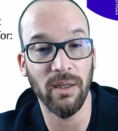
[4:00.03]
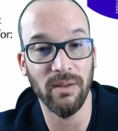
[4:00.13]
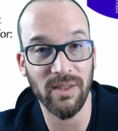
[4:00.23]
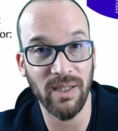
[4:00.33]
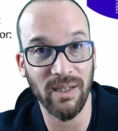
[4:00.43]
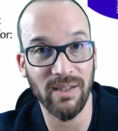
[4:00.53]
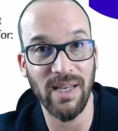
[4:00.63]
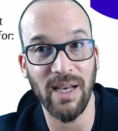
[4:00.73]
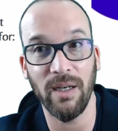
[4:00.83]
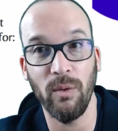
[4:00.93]
got to understand
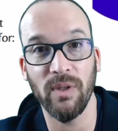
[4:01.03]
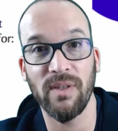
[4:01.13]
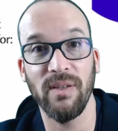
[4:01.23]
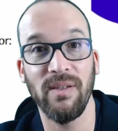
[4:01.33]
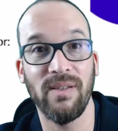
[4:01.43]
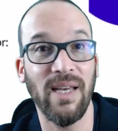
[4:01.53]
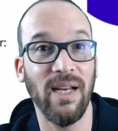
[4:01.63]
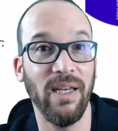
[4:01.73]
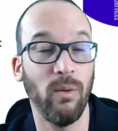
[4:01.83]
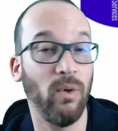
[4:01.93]
exactly what is
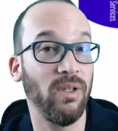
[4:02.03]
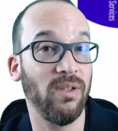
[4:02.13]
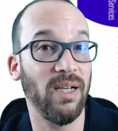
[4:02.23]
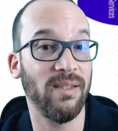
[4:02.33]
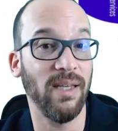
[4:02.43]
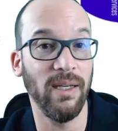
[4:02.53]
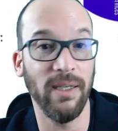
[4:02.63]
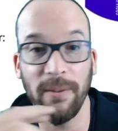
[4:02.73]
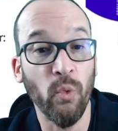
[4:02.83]
selling and what is not selling,